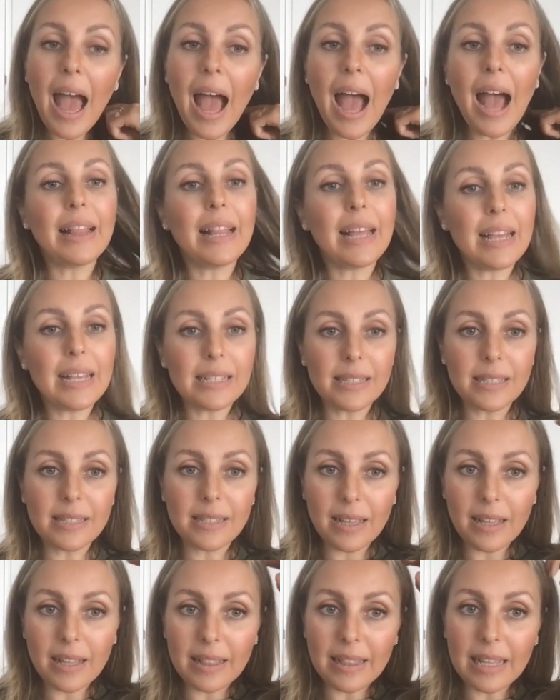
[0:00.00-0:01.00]
And these
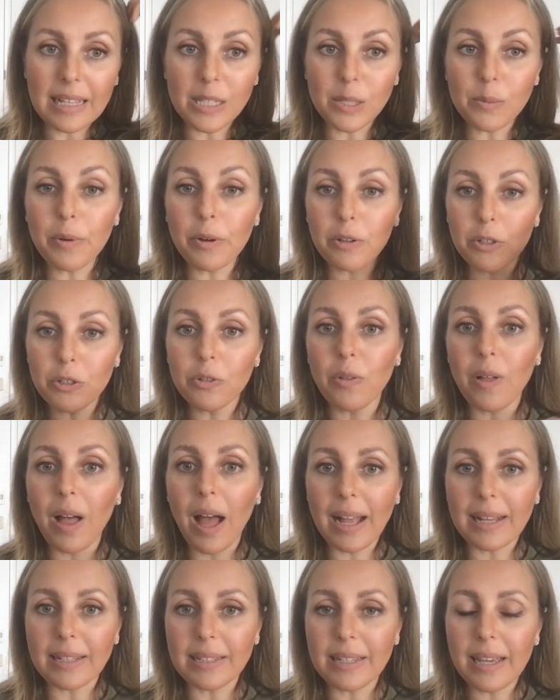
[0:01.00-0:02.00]
spiritual
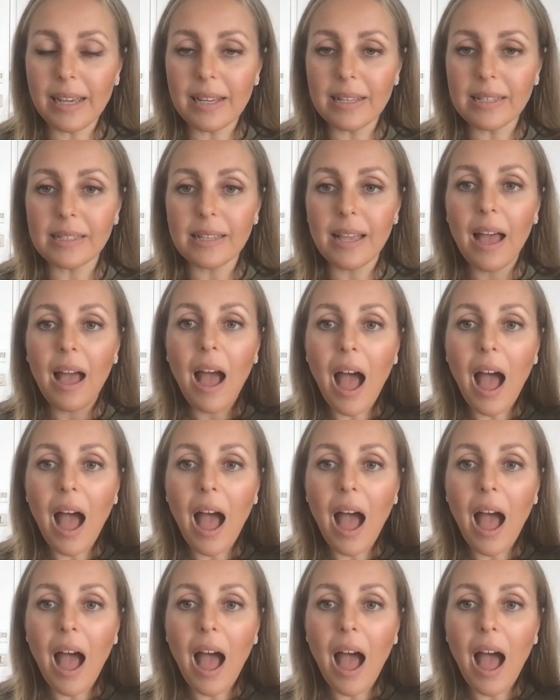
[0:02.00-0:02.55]
ideas